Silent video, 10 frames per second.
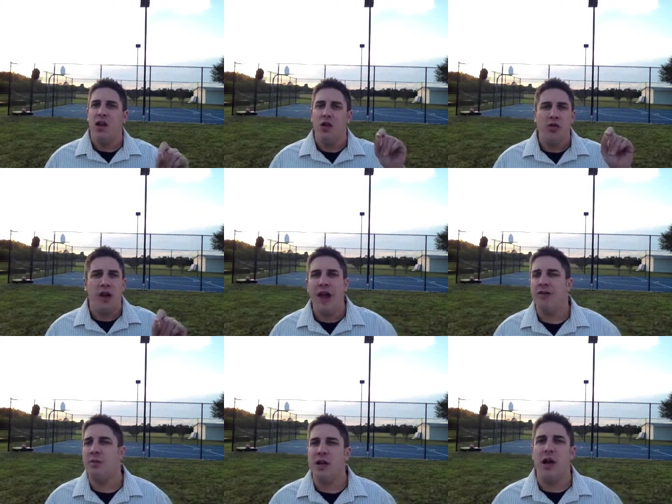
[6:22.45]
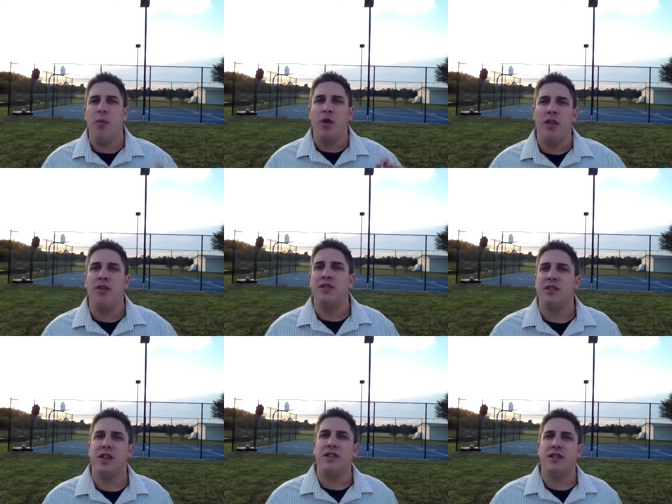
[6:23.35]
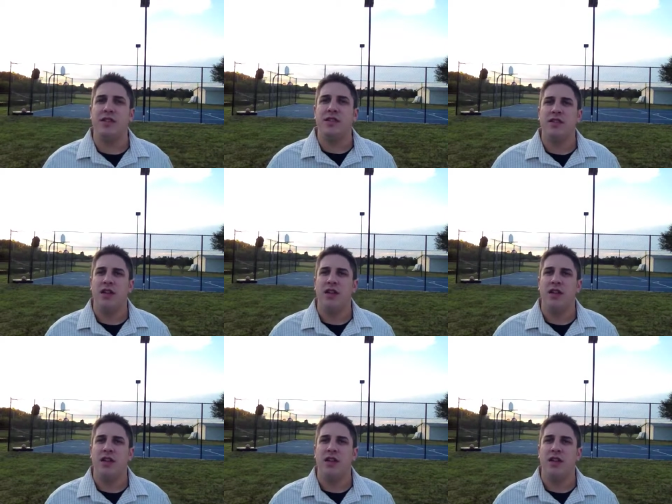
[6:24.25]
You don't have to become one of those statistics.